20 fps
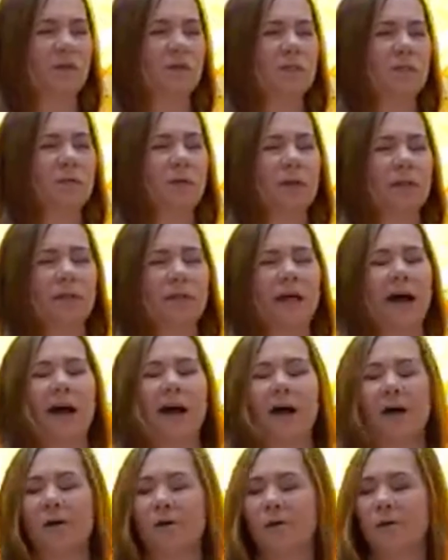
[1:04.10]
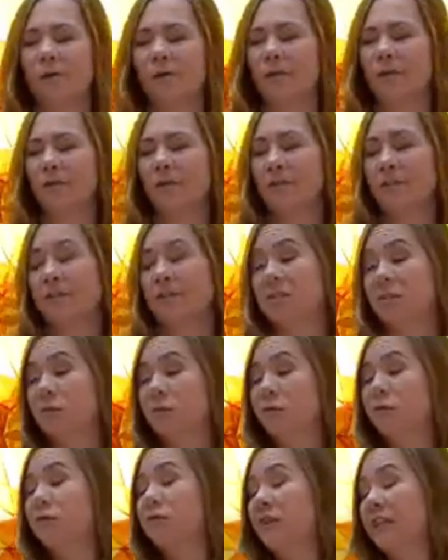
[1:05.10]
to allow the
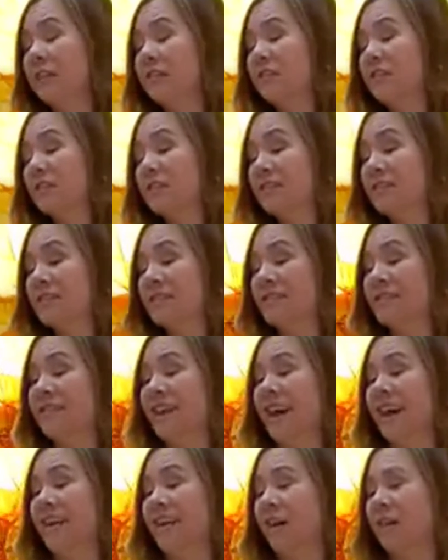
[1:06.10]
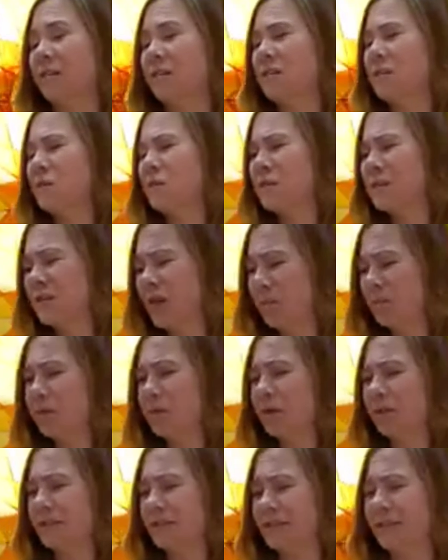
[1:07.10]
two fields that are so
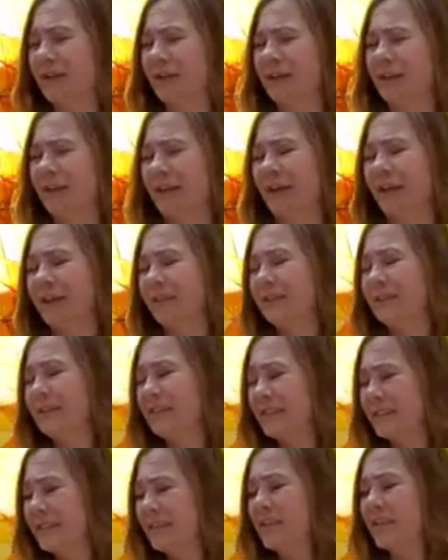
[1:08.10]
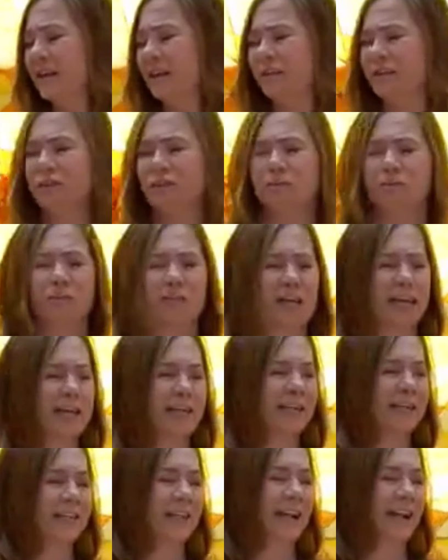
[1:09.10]
separate and seen on your
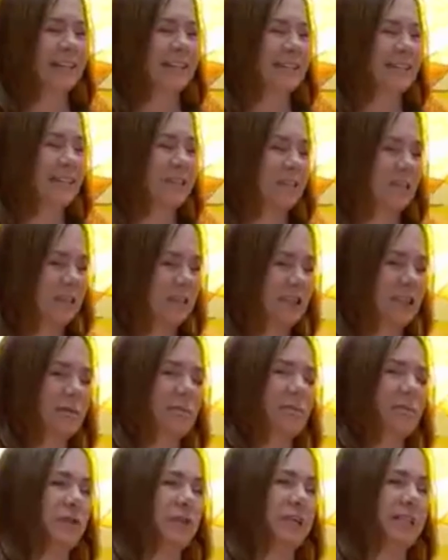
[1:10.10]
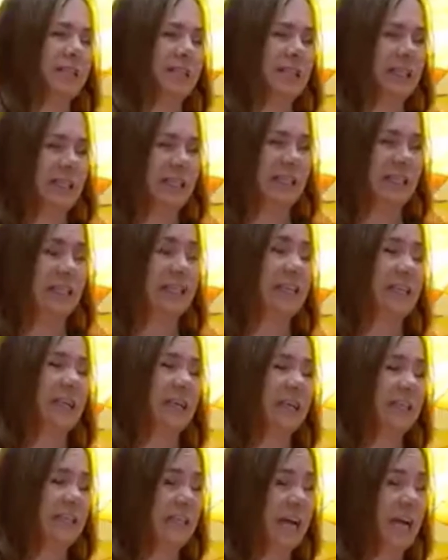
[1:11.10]
planet as deliberately
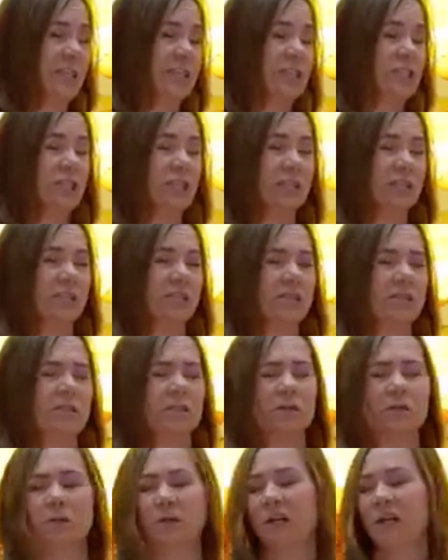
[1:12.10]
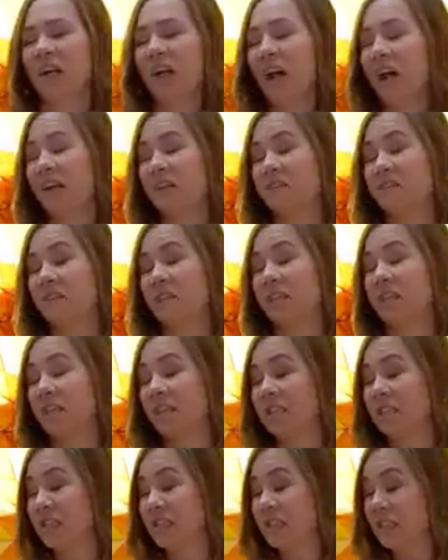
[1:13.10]
needing attention to work
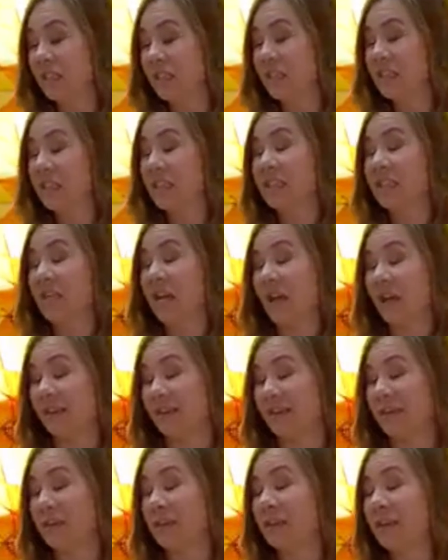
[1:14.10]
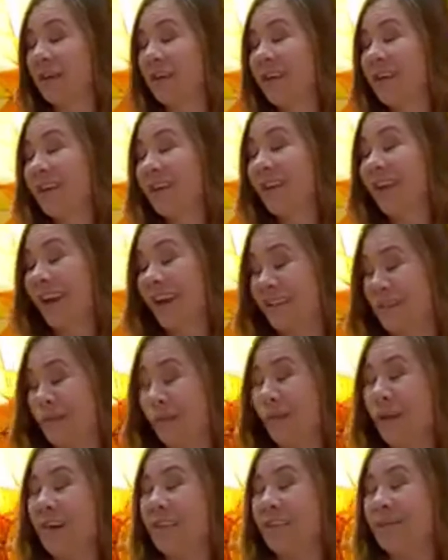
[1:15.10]
effortlessly together as
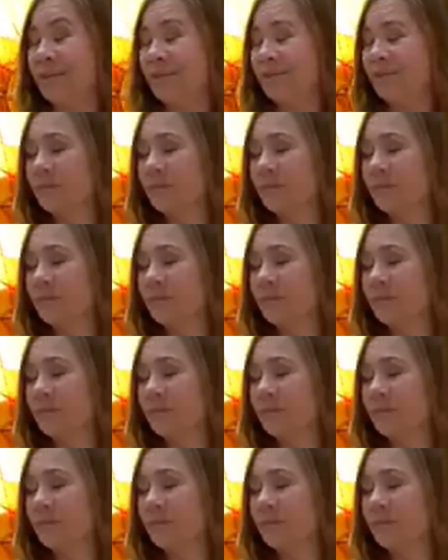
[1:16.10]
one.